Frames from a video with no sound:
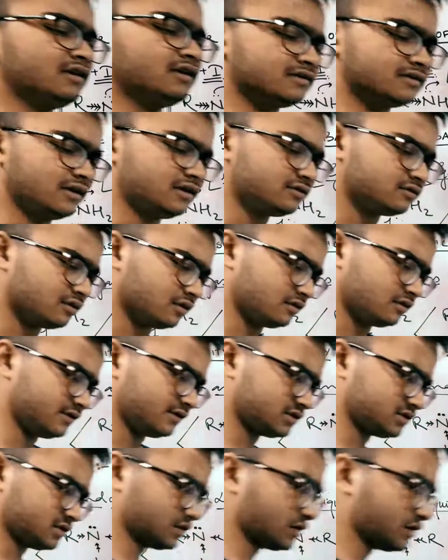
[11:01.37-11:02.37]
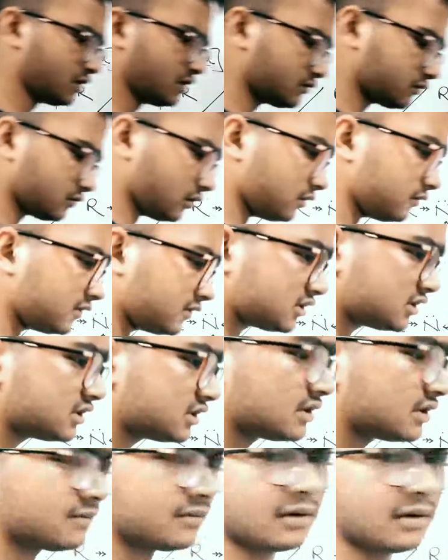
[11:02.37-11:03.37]
is the solvation. Now solvation is
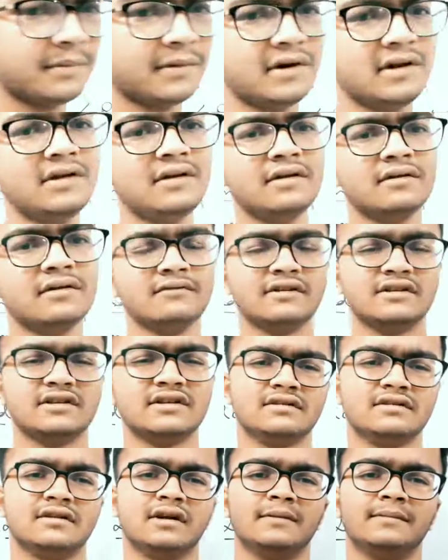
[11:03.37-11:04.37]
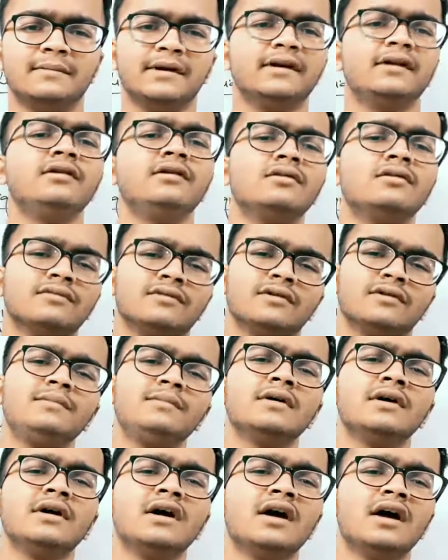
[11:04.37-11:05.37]
a property which is the ability to form
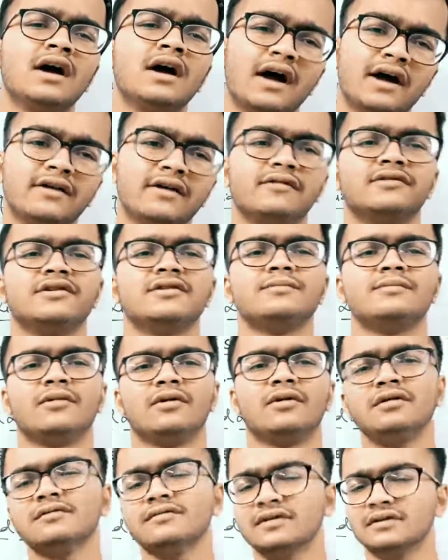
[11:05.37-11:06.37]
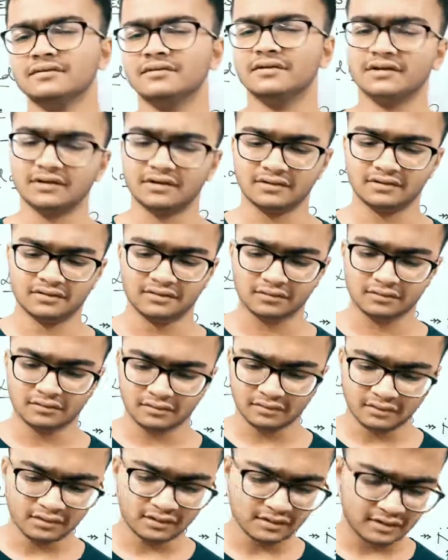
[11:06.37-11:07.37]
hydrogen bond with water. So
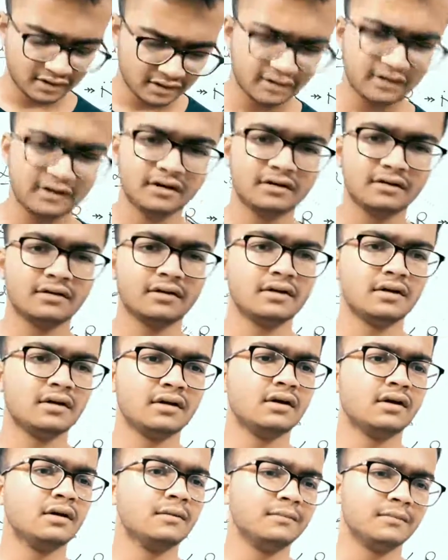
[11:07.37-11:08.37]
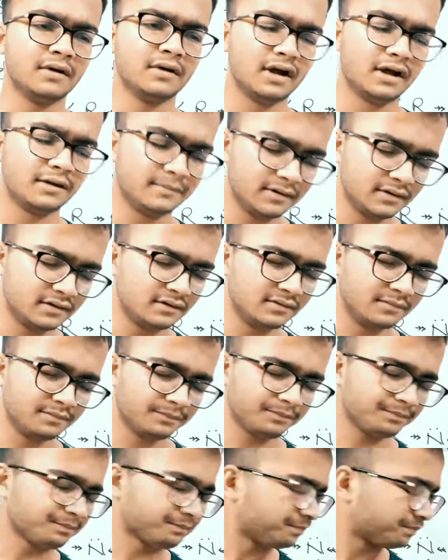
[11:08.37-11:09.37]
clear it, I mean
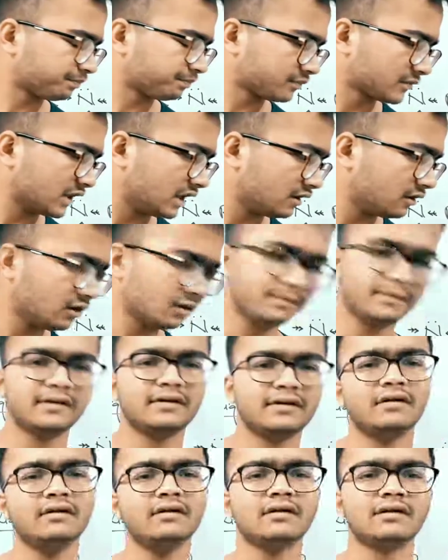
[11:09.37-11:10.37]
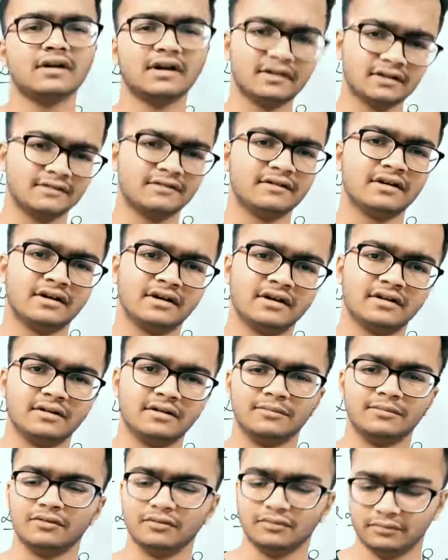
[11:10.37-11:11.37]
copy it down, next I will clear the
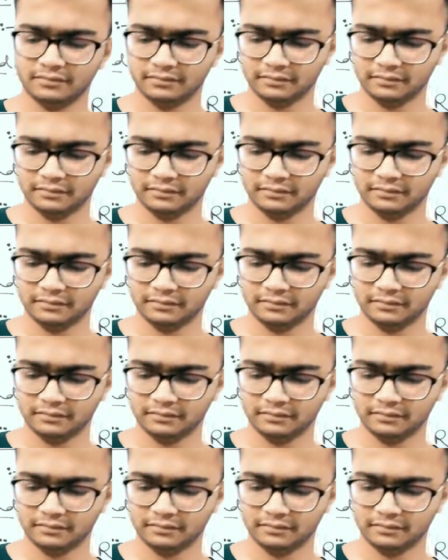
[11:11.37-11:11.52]
board.